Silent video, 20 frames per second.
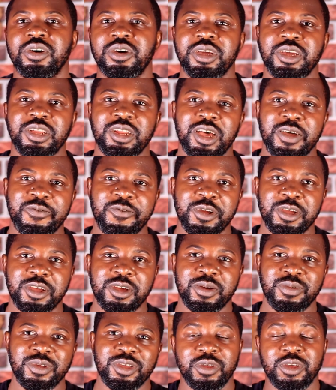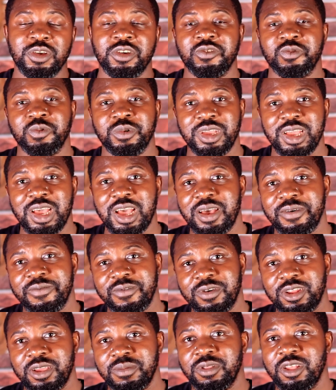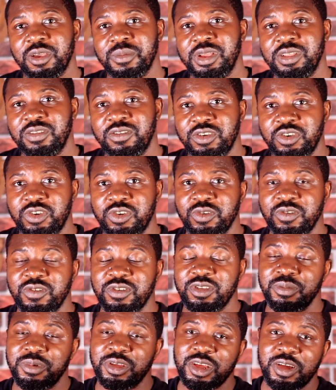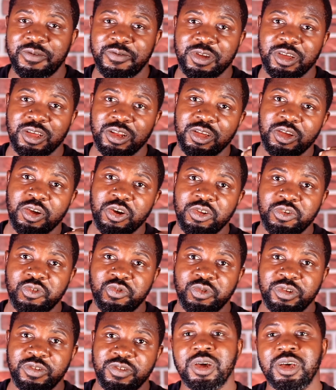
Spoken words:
in Africa, because we have unemployment issues in many African countries,